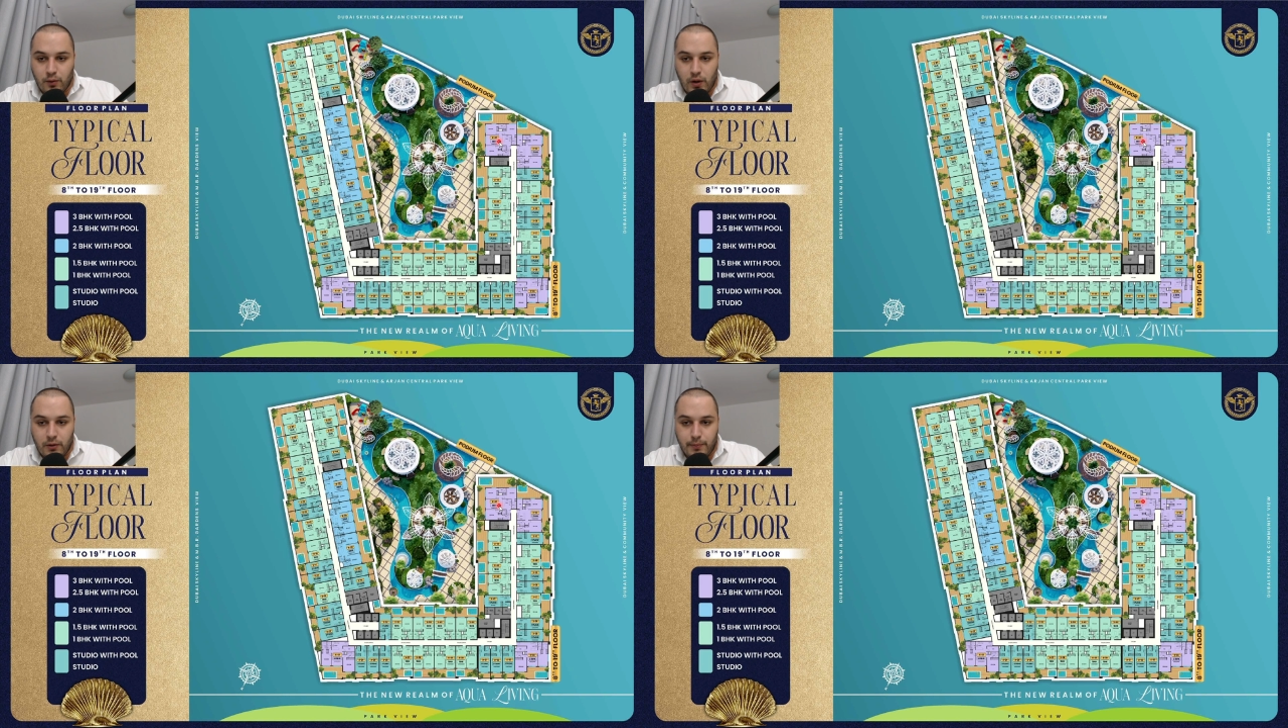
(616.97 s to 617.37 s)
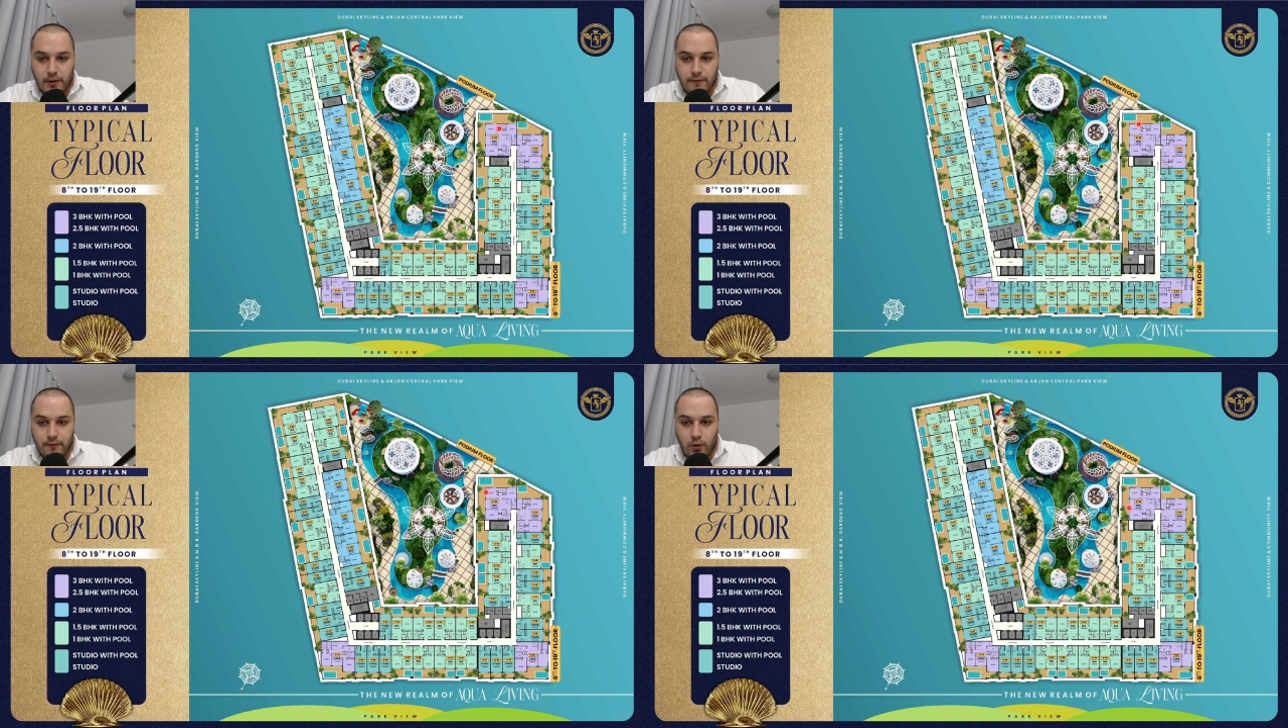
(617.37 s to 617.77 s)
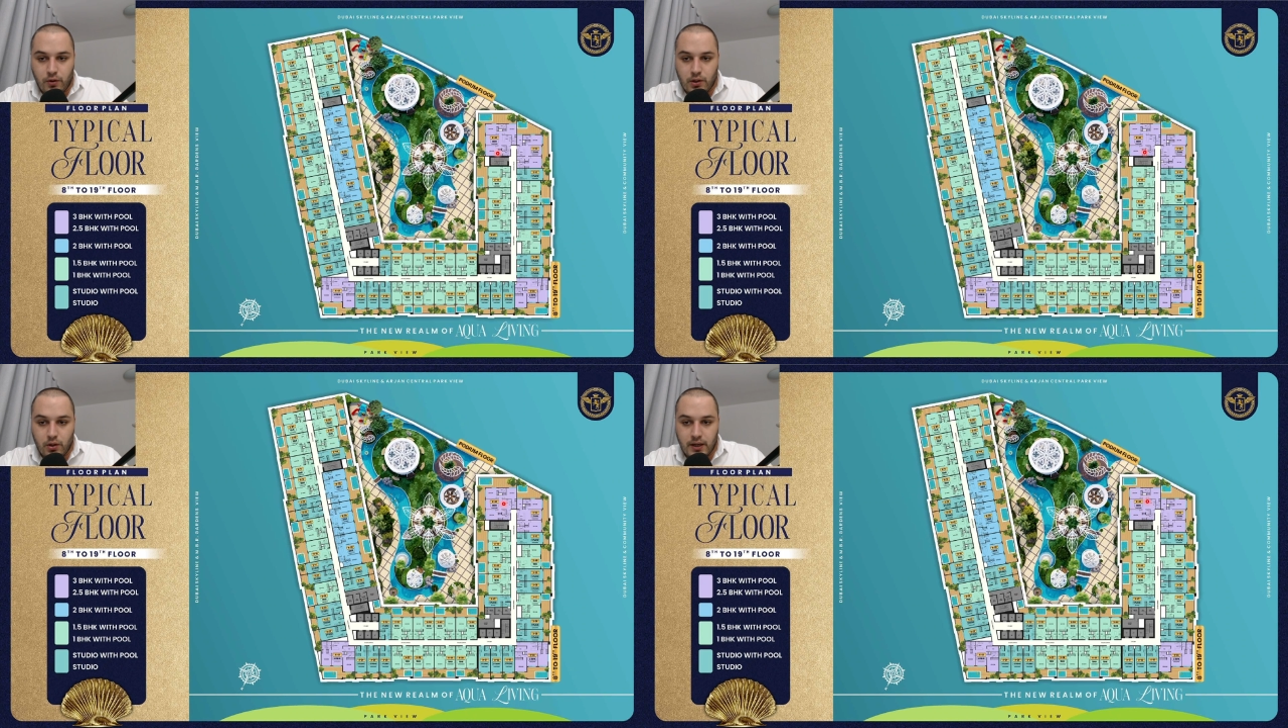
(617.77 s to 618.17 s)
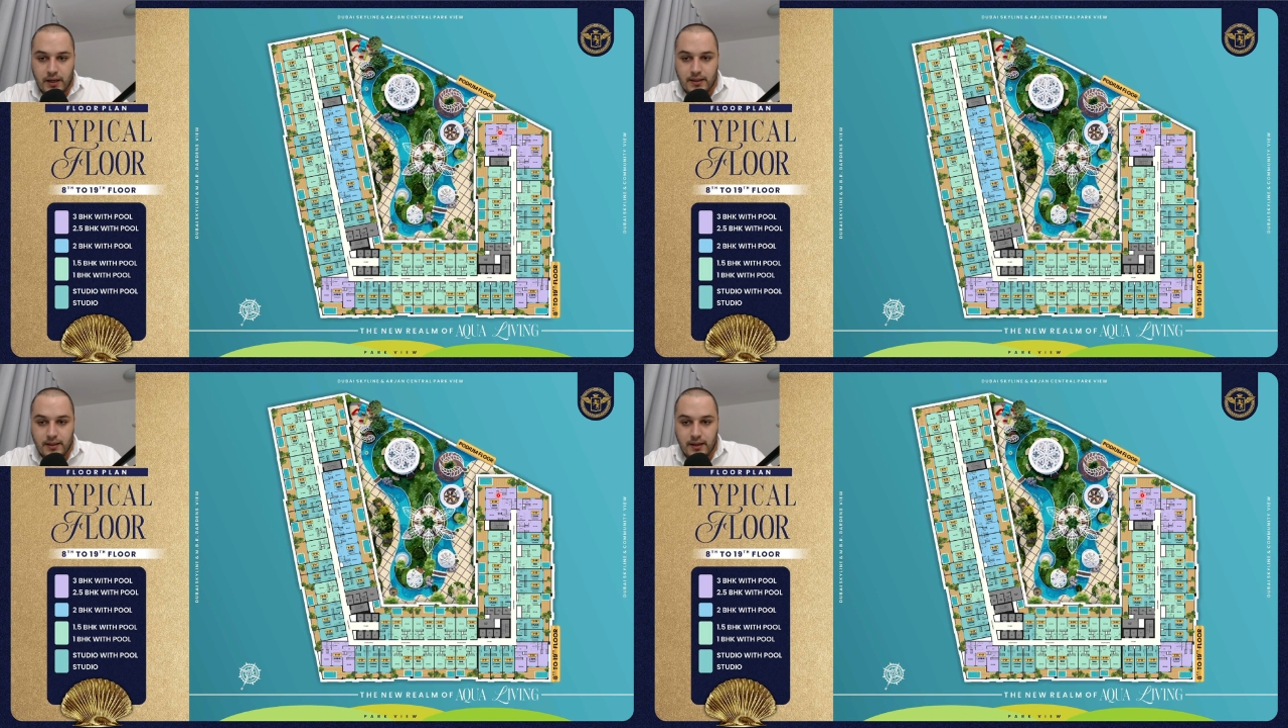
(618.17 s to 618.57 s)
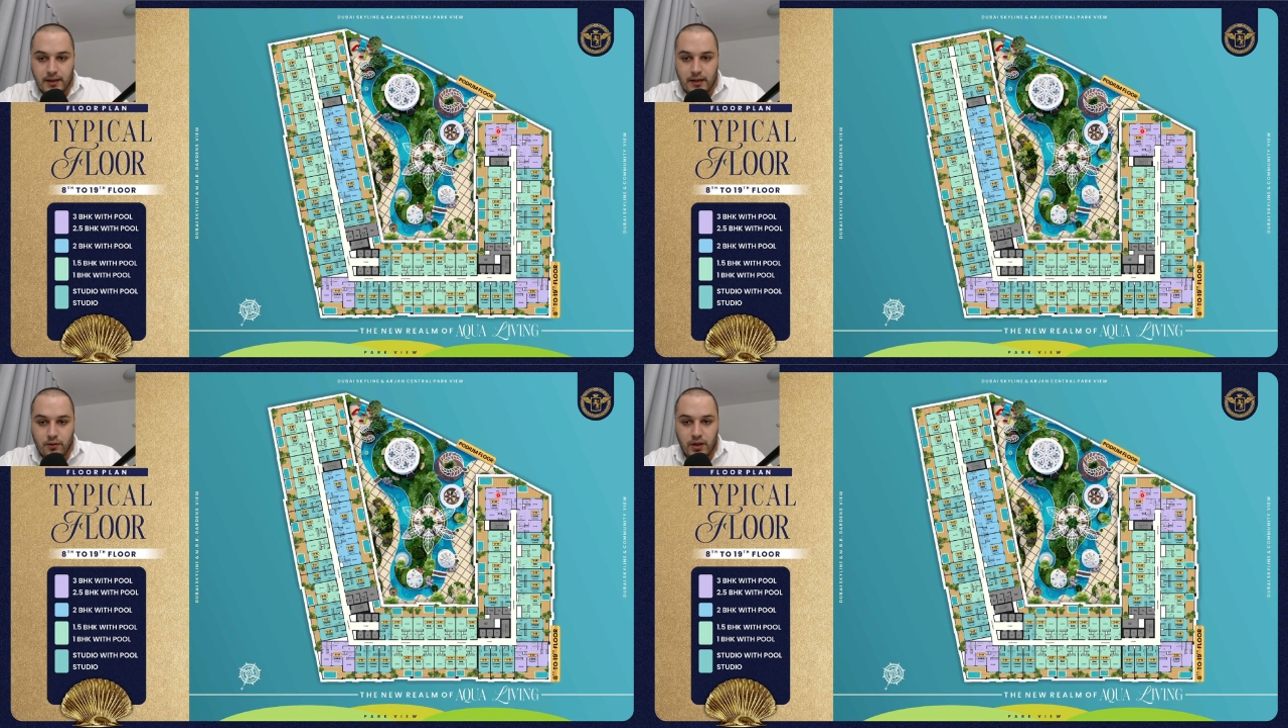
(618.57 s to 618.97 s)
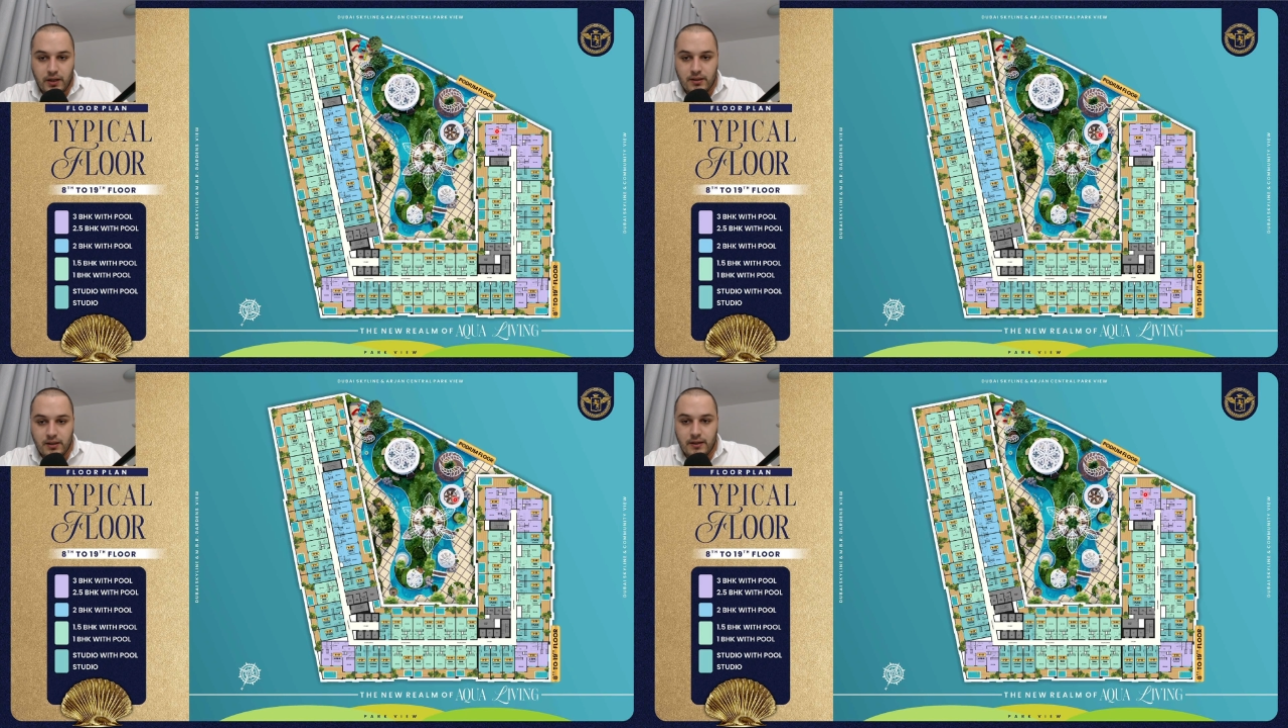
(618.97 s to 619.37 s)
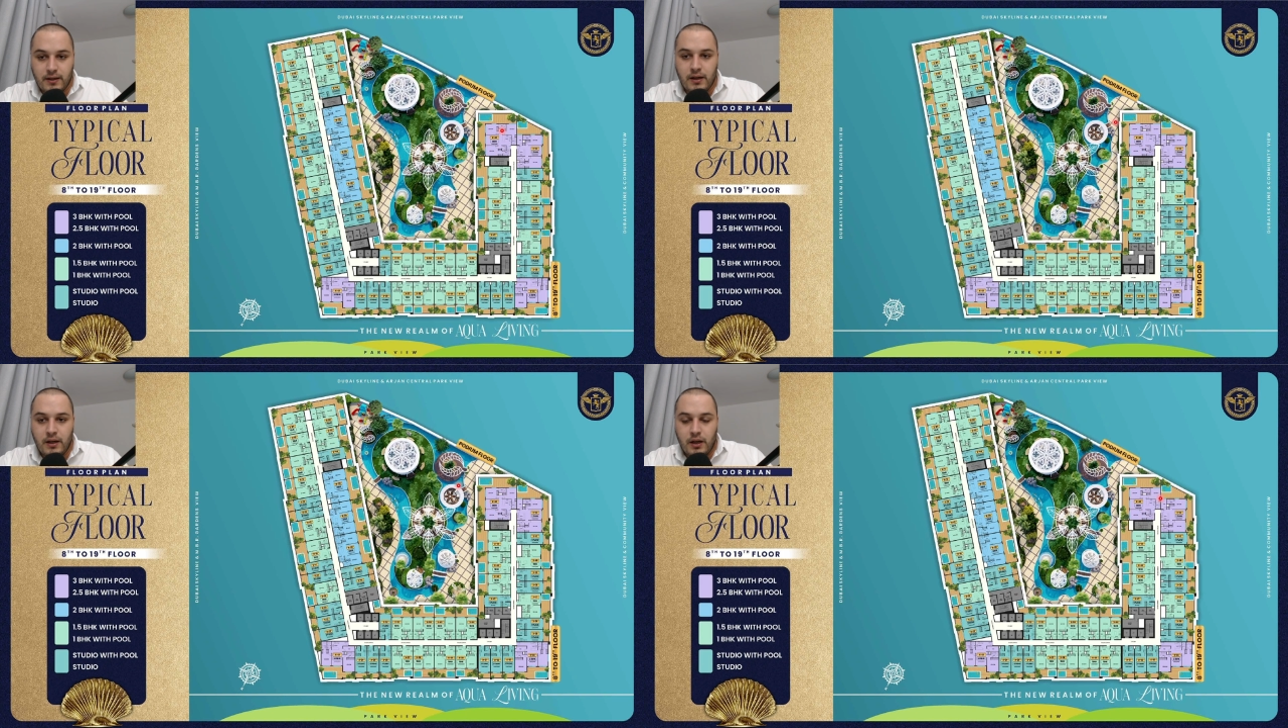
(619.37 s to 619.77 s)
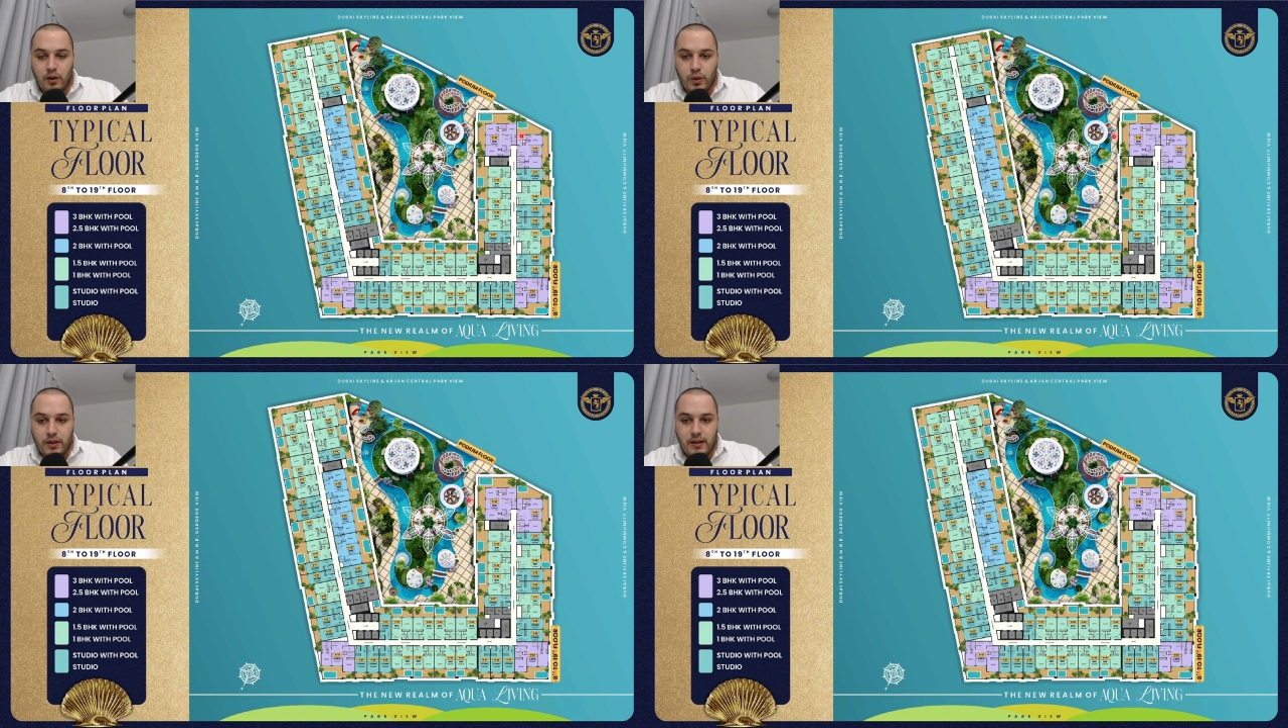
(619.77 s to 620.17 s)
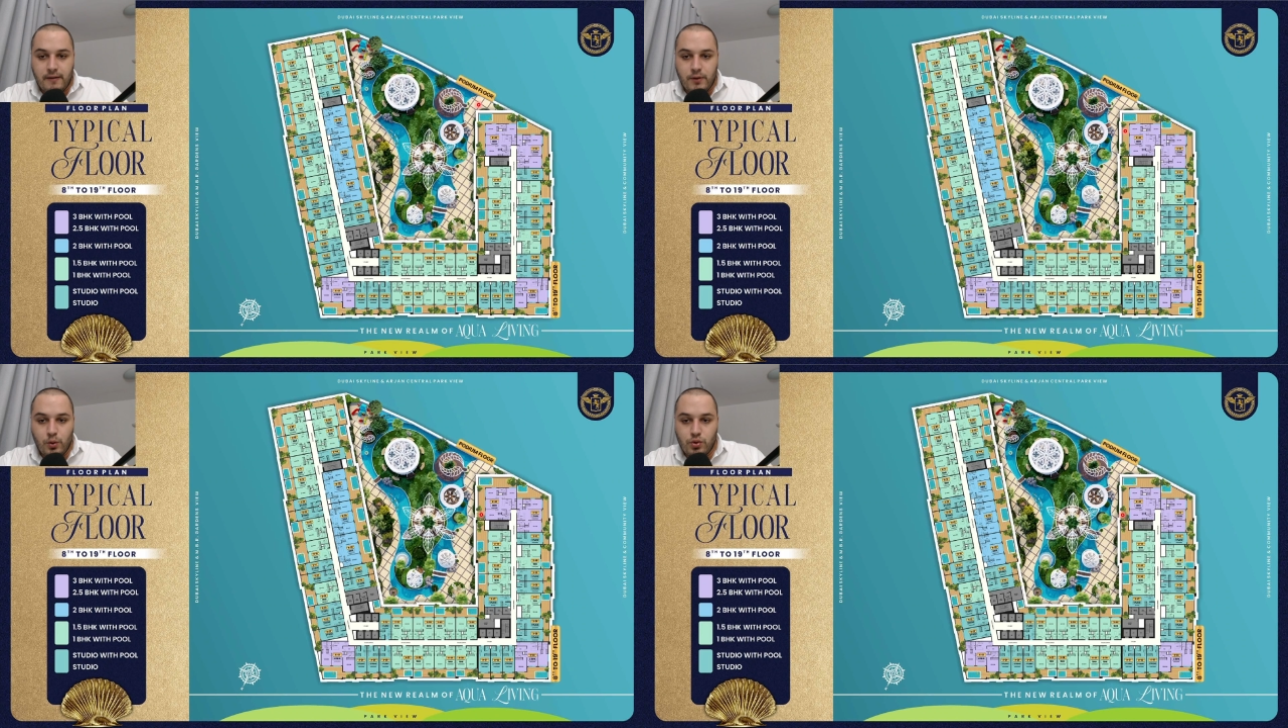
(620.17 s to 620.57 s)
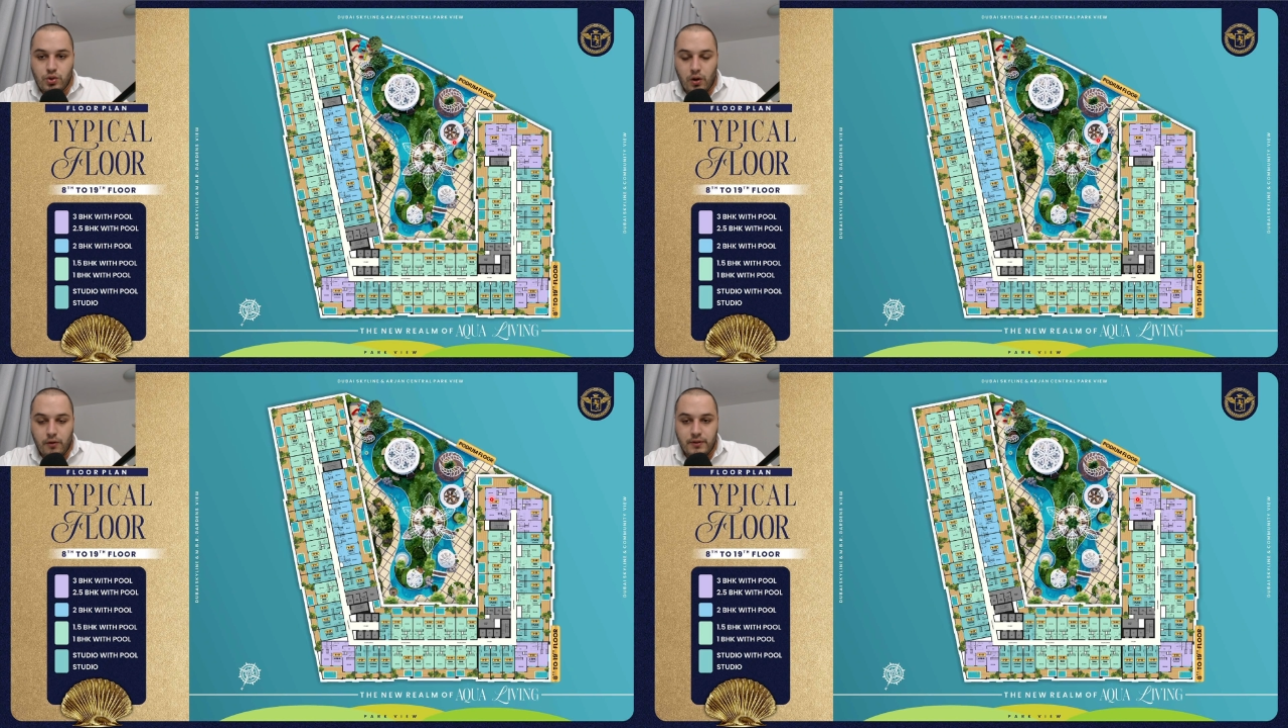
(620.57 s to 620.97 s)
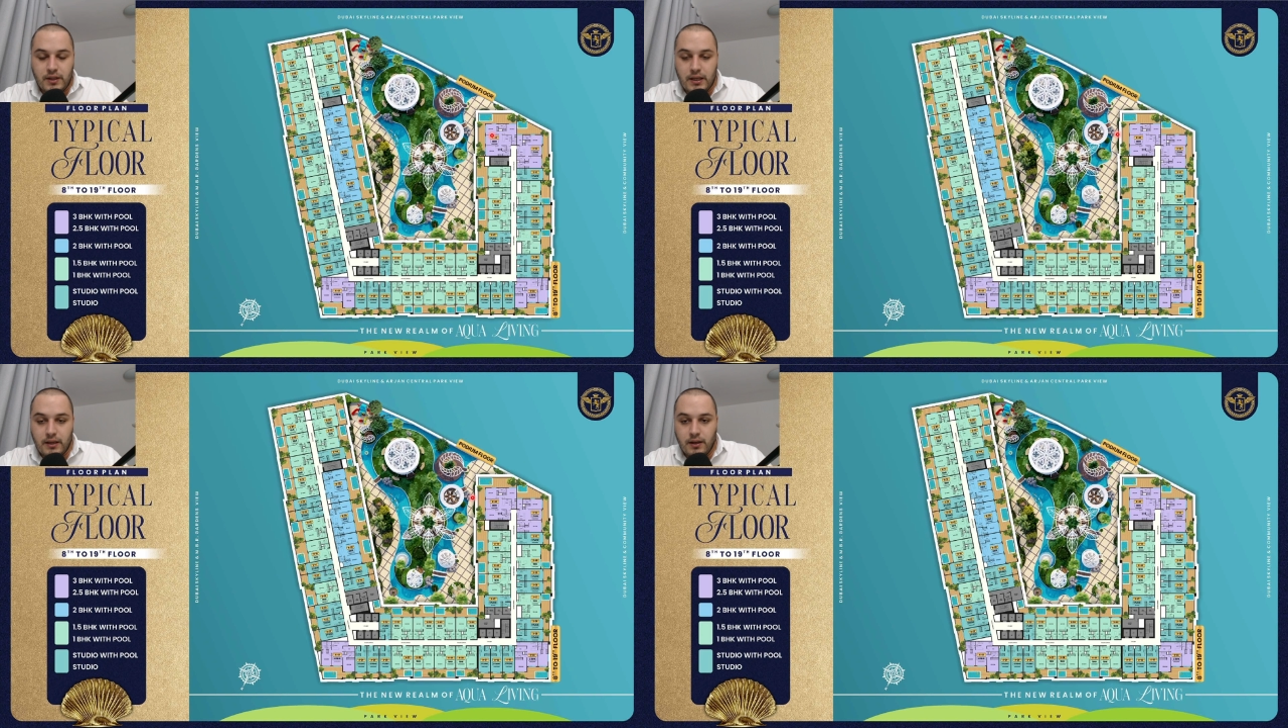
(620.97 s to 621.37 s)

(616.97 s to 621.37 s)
one per floor, located again right here with the views of the